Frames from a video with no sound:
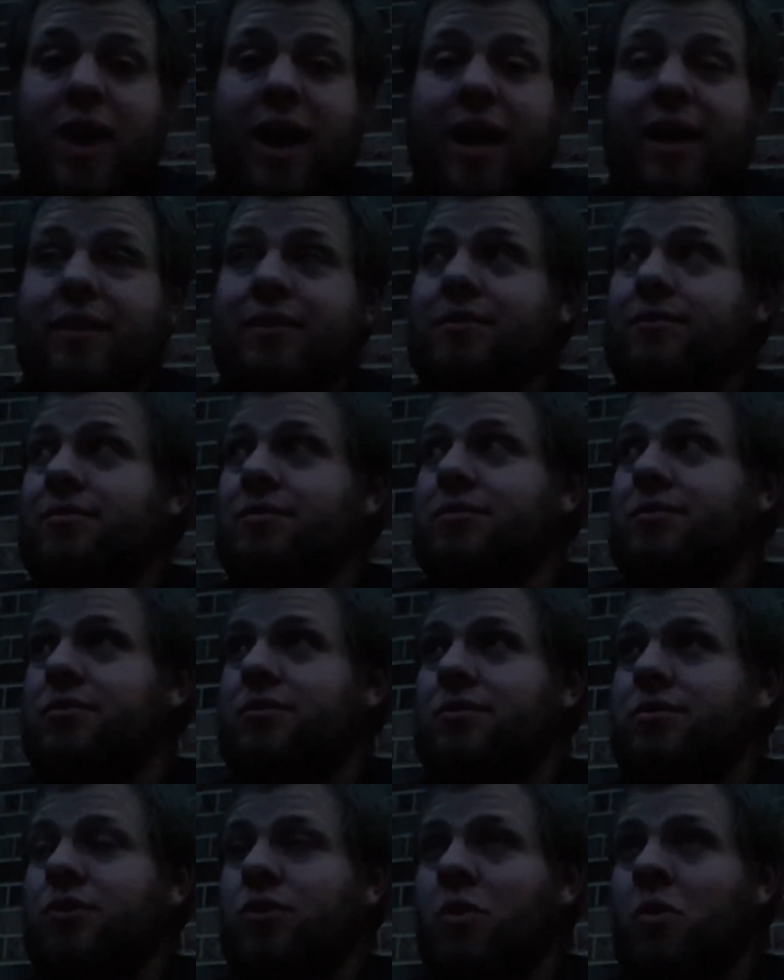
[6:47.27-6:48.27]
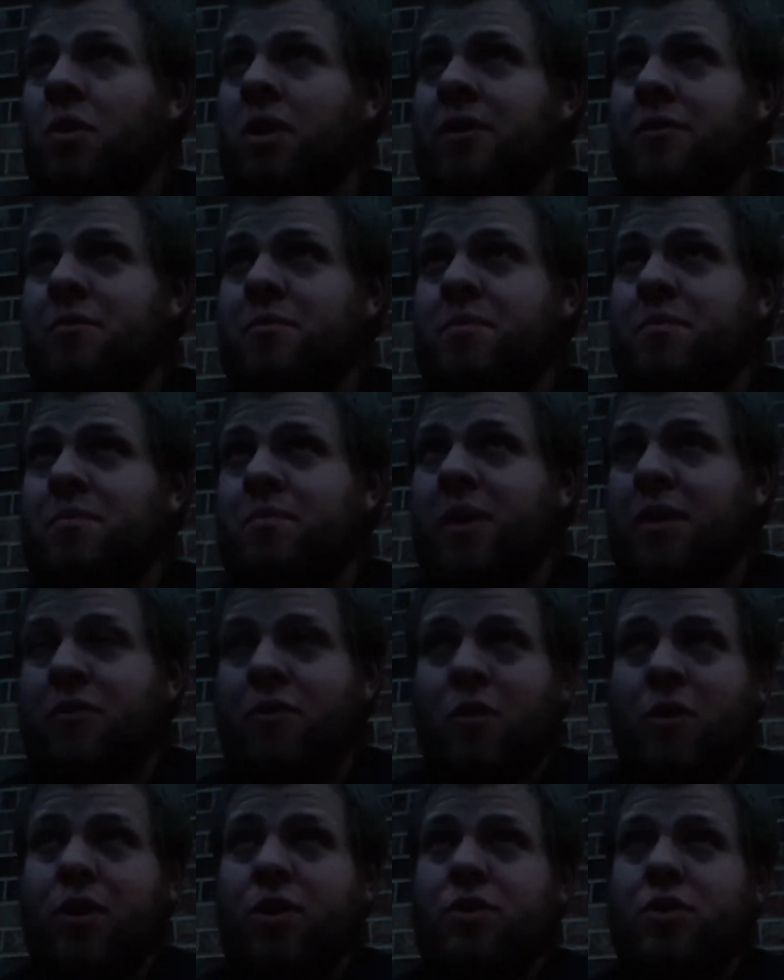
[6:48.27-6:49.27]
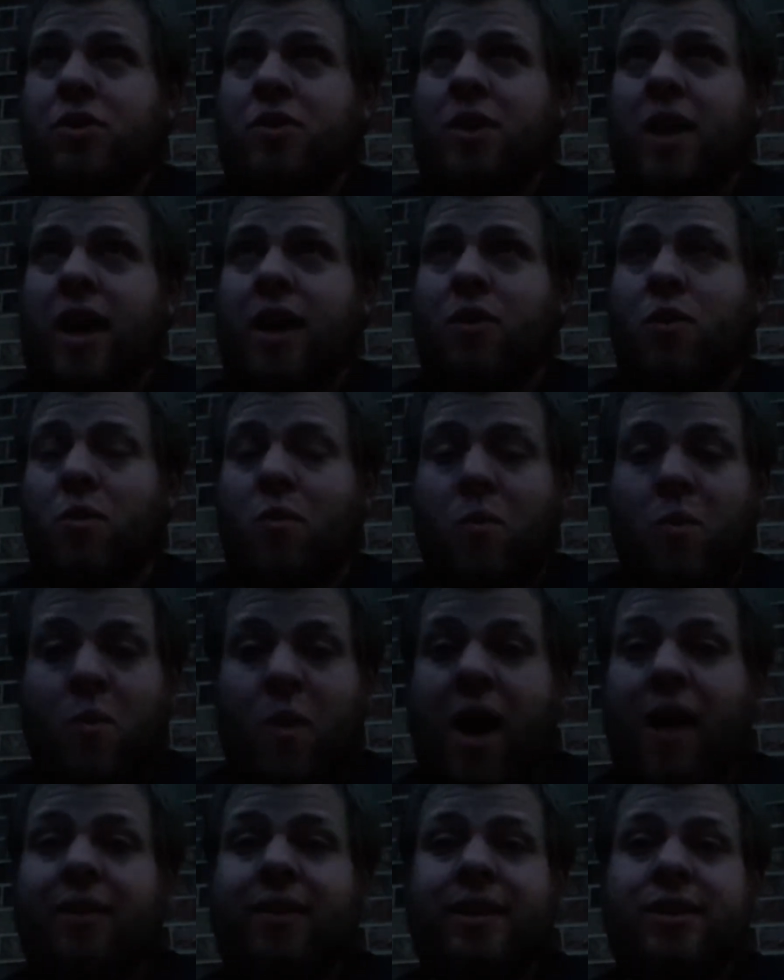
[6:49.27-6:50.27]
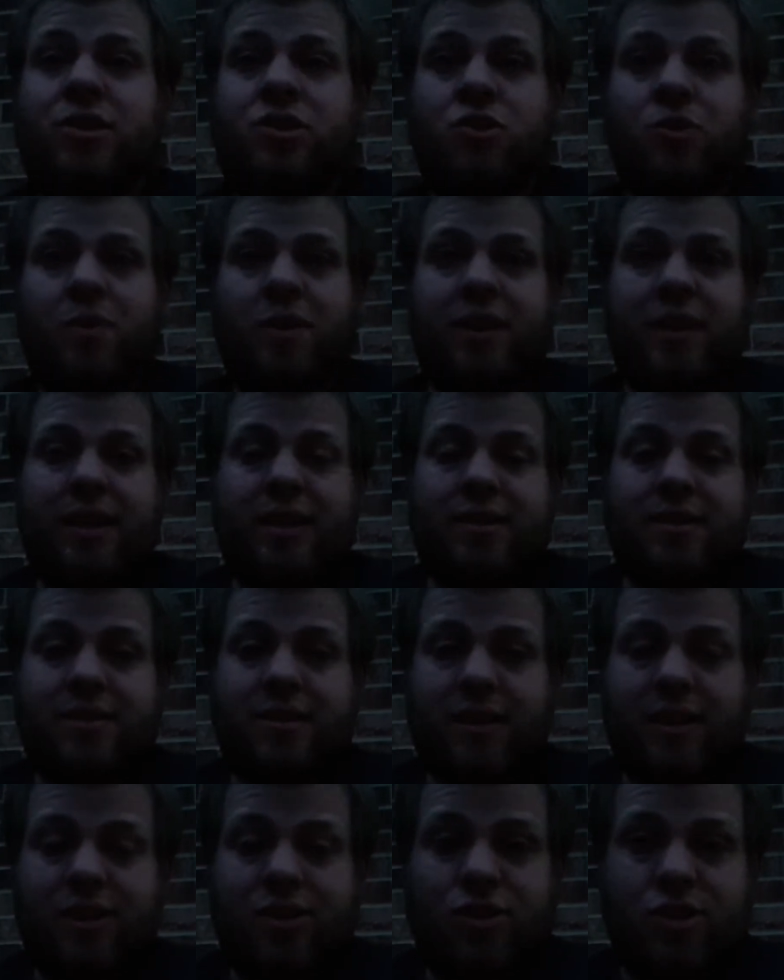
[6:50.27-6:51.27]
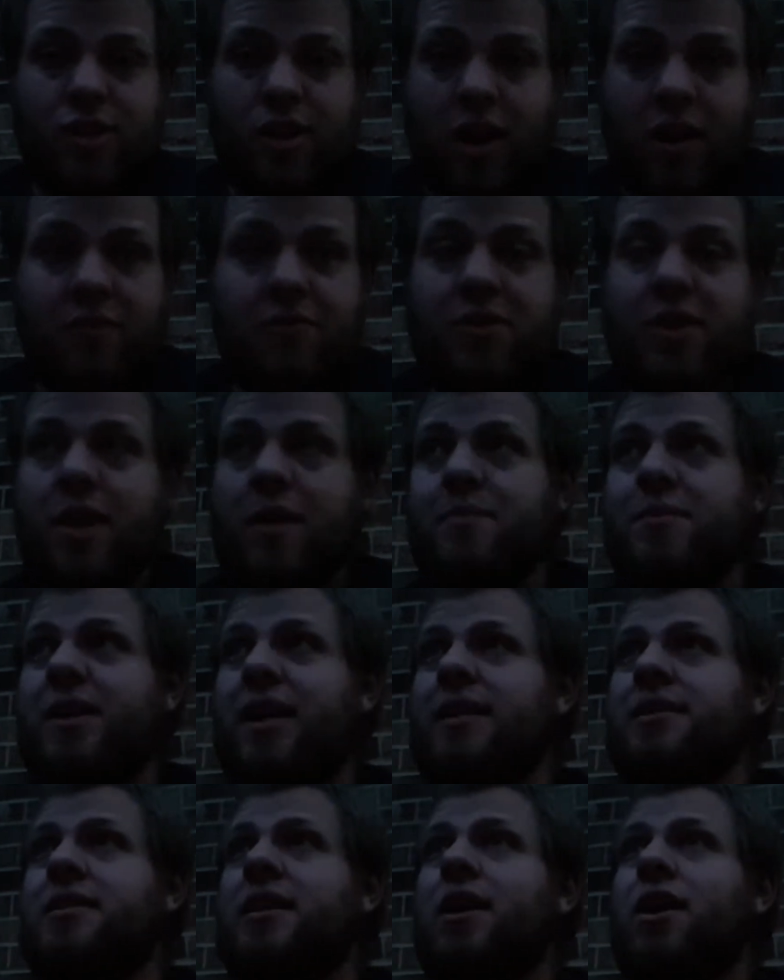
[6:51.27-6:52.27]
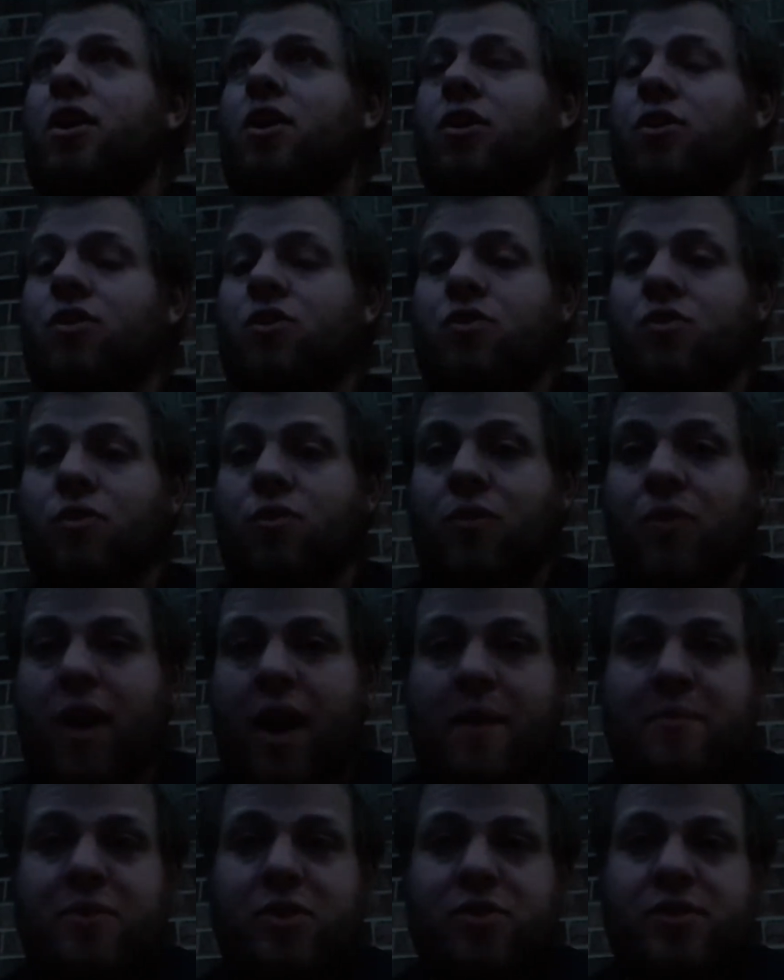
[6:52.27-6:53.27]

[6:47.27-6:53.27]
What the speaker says: that, or even before you do that, or while it's doing the installation of the updates, grab